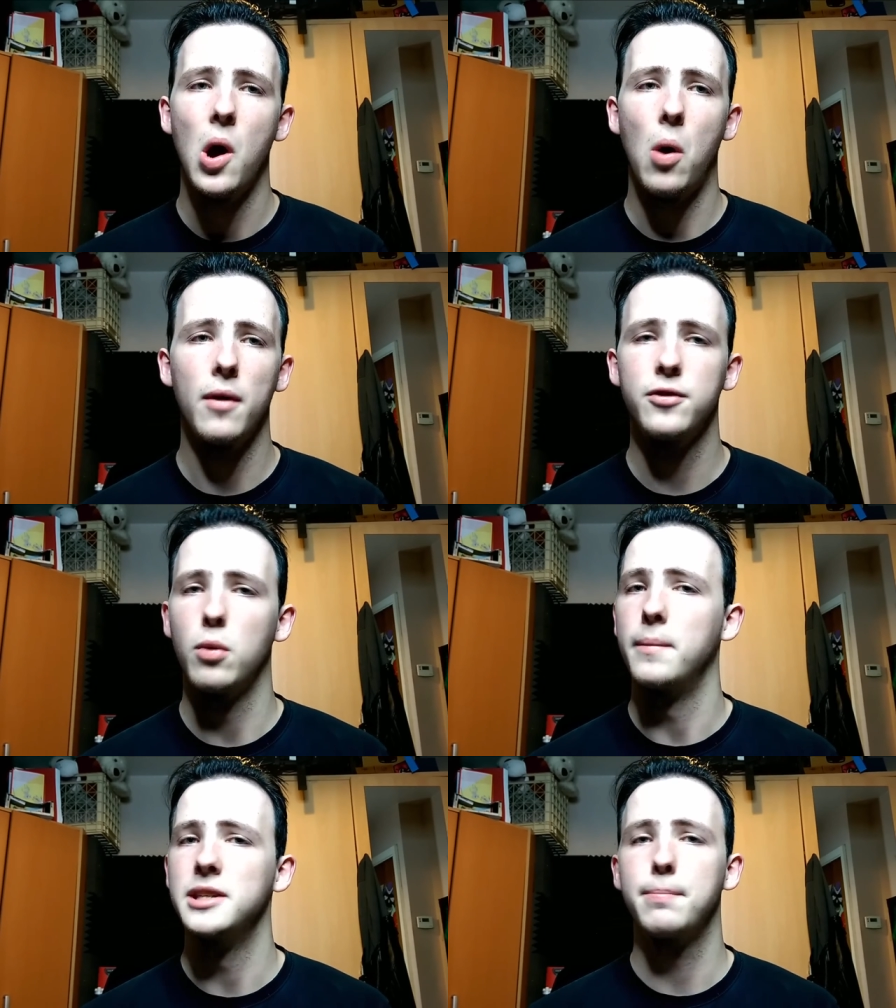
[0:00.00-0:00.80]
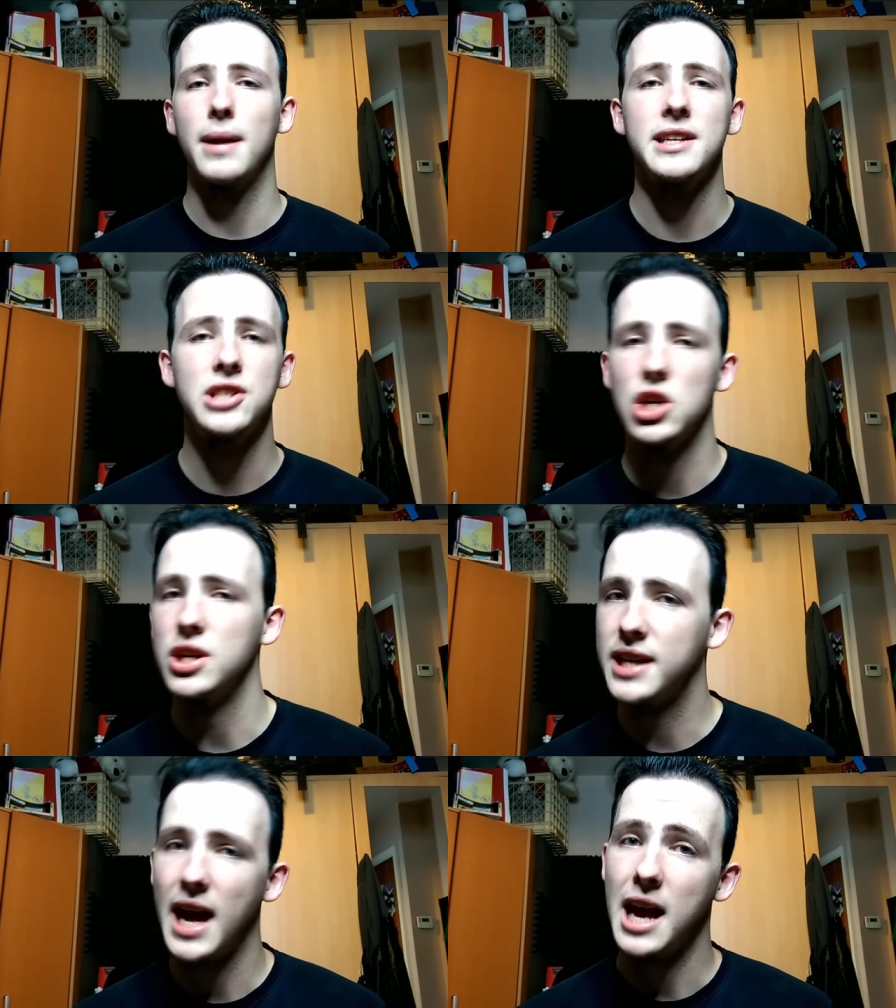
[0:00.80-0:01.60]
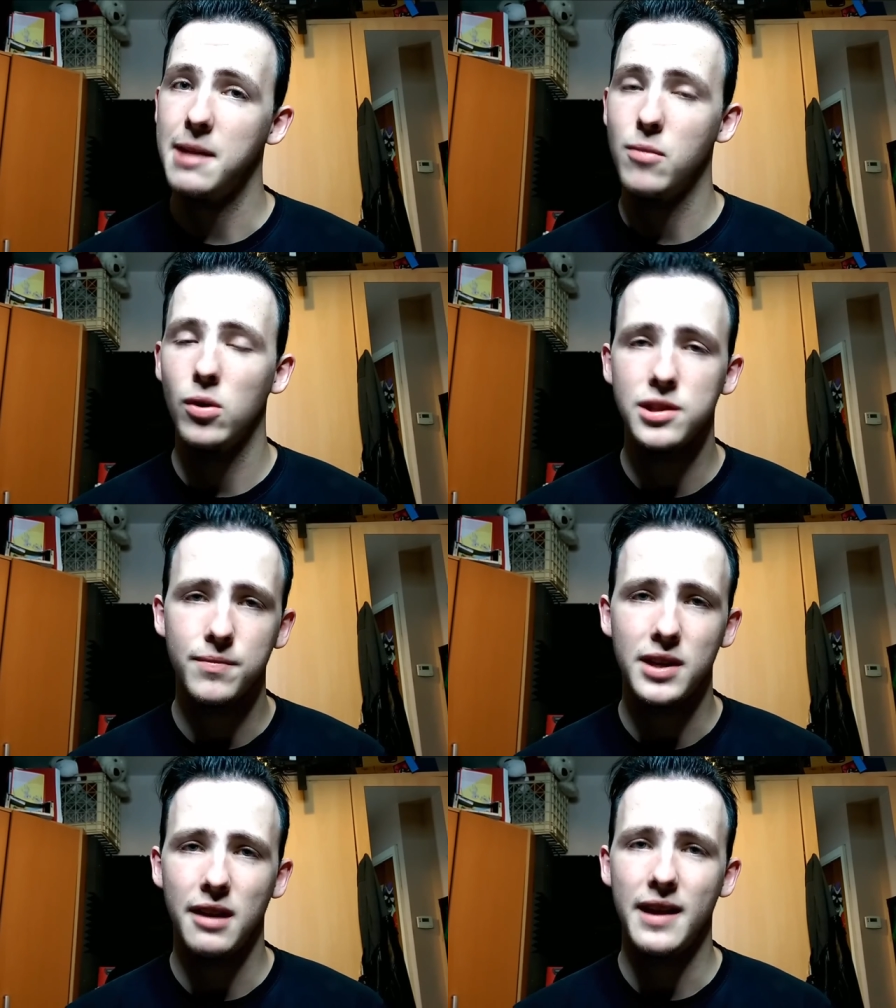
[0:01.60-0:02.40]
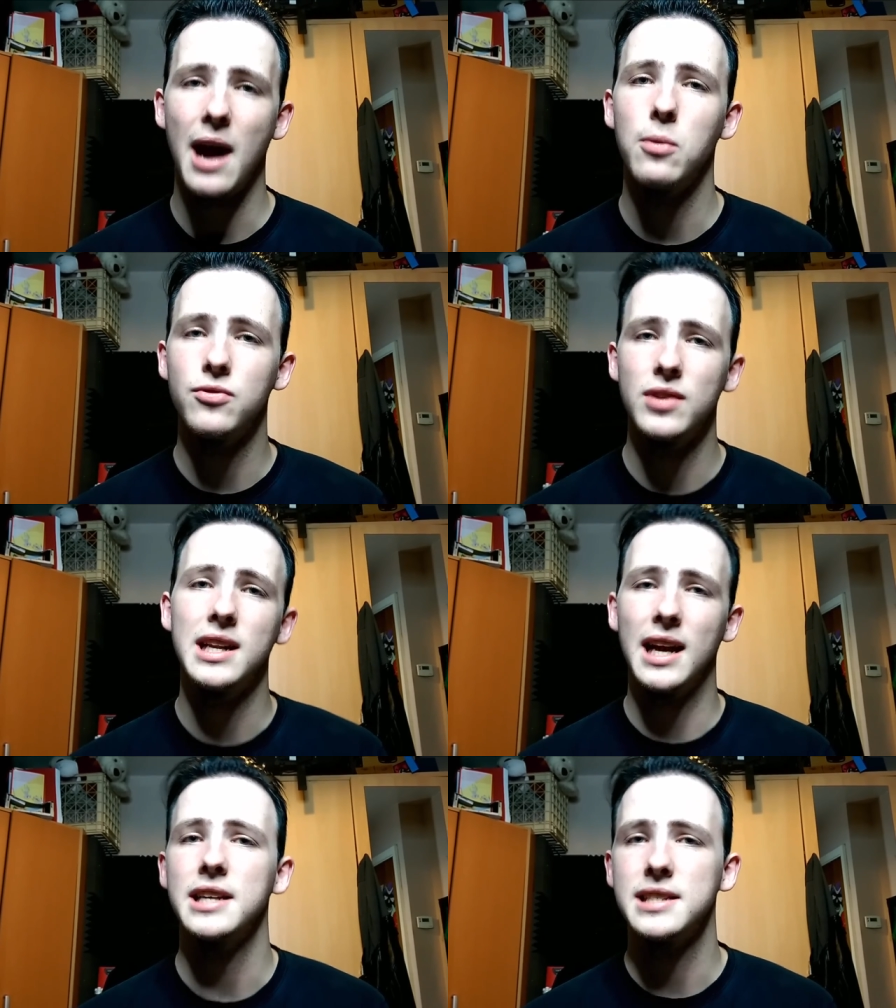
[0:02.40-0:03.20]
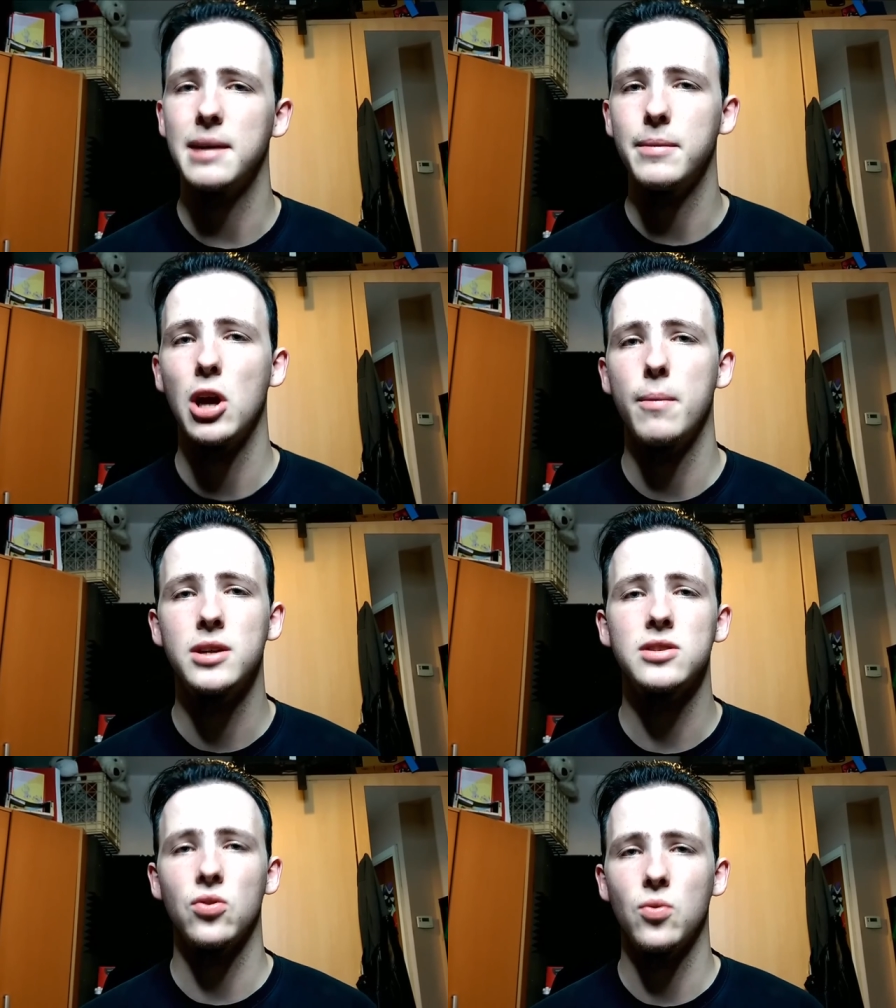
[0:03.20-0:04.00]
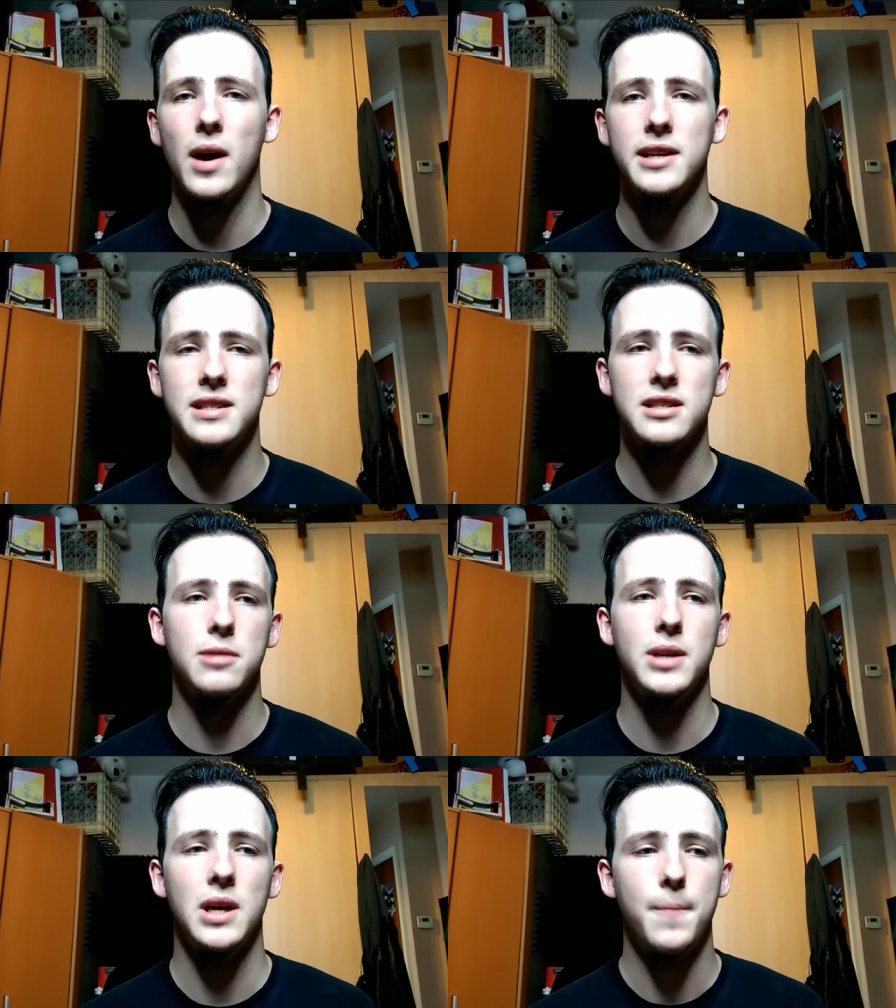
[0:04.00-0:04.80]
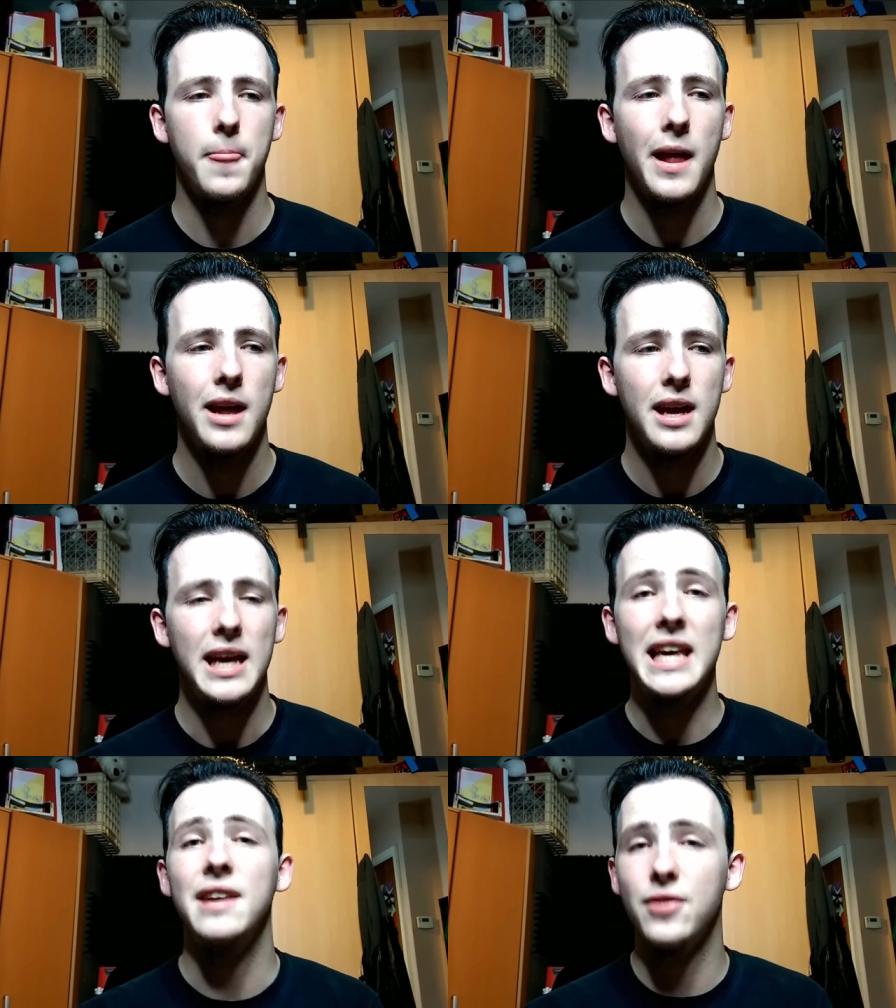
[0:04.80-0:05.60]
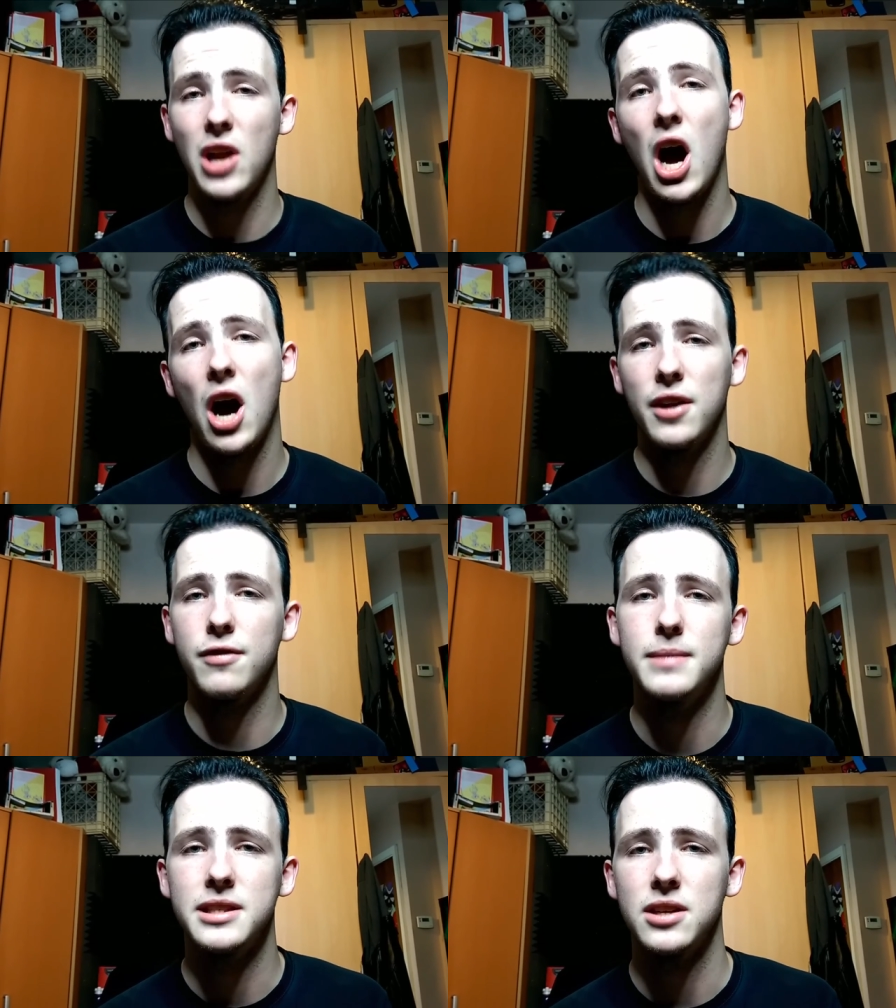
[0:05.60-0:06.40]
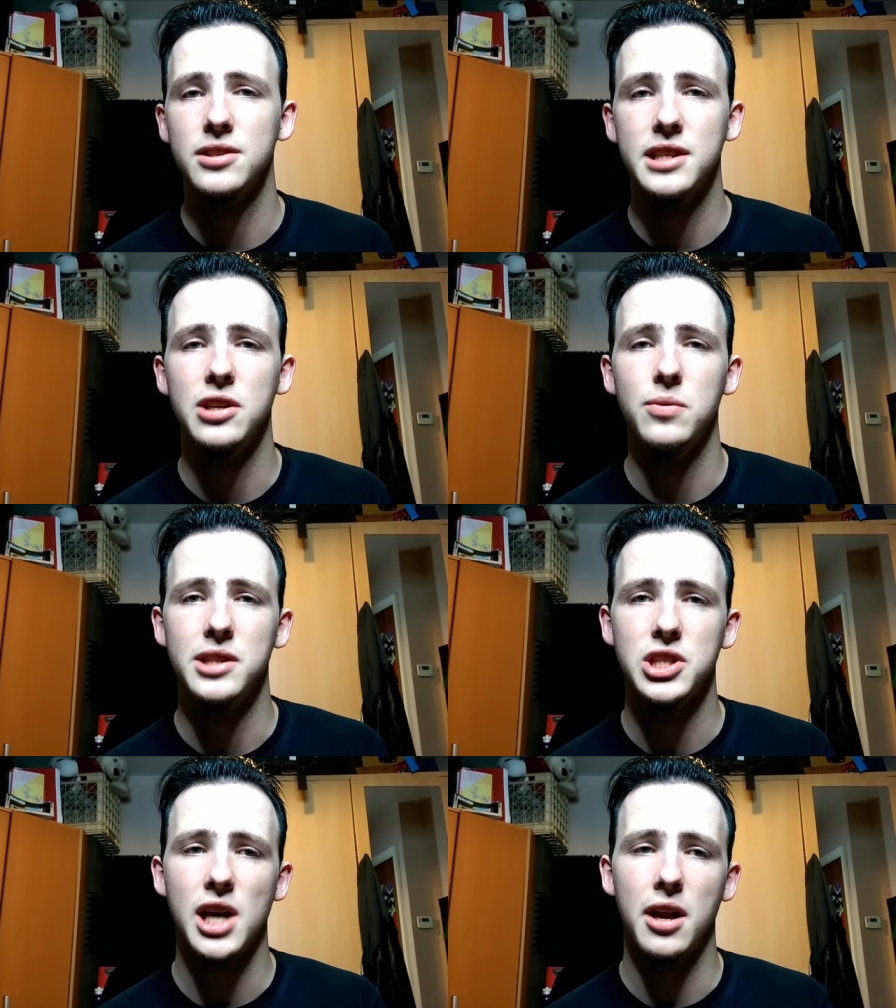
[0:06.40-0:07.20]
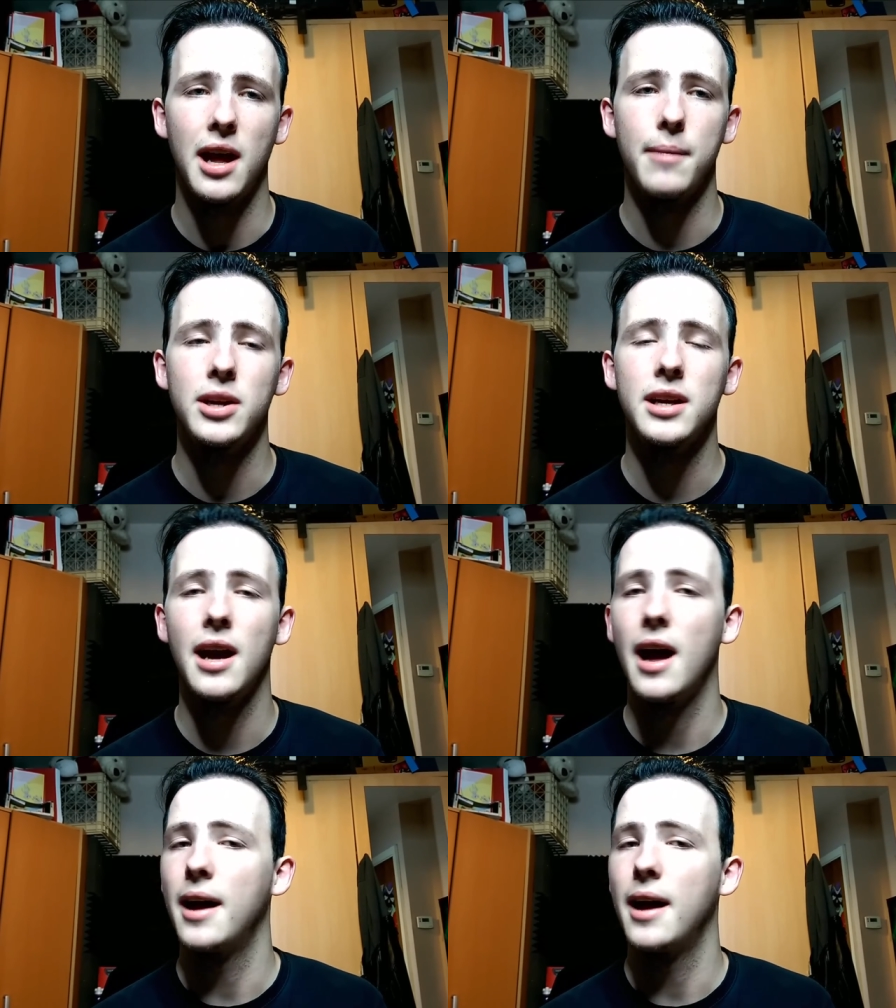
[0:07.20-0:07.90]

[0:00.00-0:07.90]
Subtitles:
or if you want me to play a certain game or something like that. I would really like you to let me know, because otherwise it's going to be even harder for me to continue with the channel.